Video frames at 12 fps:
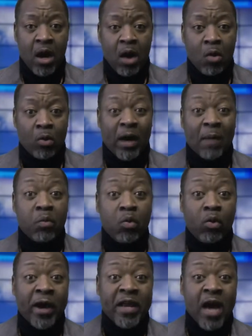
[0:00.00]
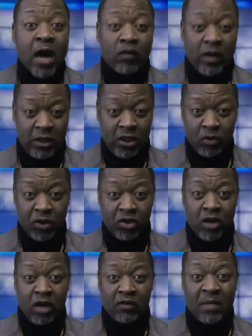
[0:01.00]
we can pull Haiti out of that situation,
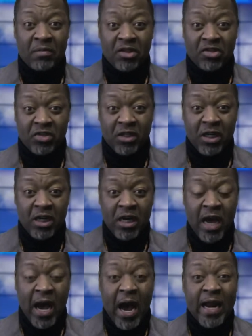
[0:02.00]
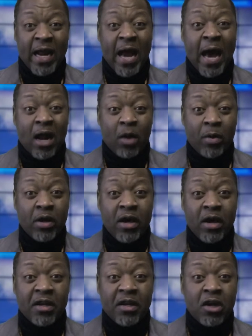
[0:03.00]
out of that misery, and then allowing
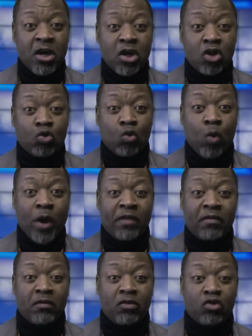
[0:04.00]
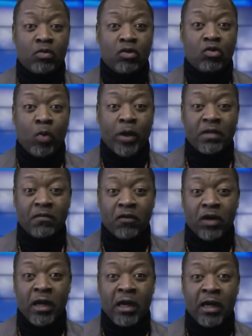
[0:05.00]
Haiti to waiting for
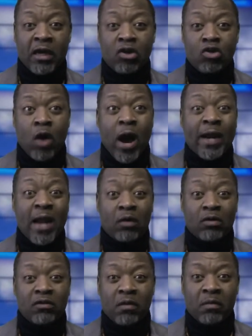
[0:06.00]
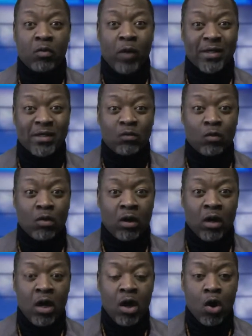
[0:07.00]
the handouts from the Western
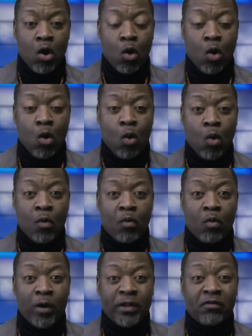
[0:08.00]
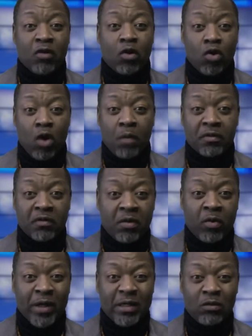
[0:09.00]
world, or waiting for crumbs from the
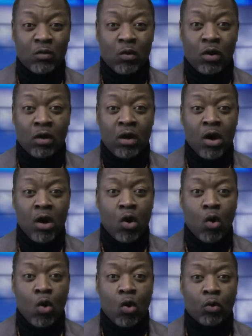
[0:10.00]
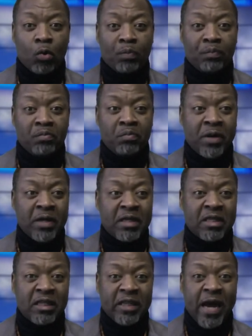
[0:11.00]
Western world, or being
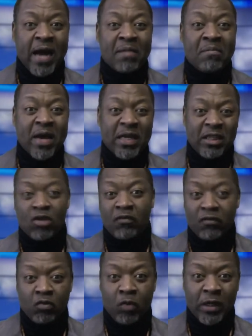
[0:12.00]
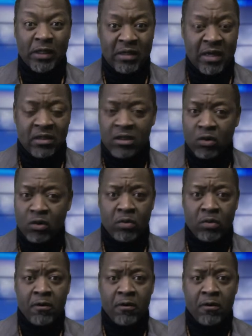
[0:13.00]
treated at the mercy of the Westerners. No,